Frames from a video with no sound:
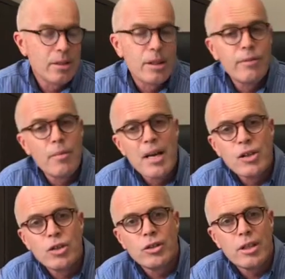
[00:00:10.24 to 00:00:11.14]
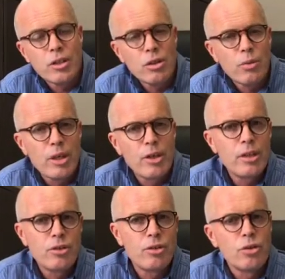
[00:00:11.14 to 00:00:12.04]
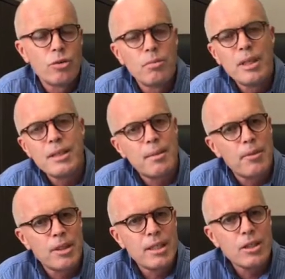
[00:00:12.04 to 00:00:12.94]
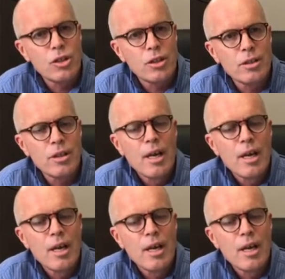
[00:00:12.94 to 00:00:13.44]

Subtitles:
information session where you get to meet some of the teachers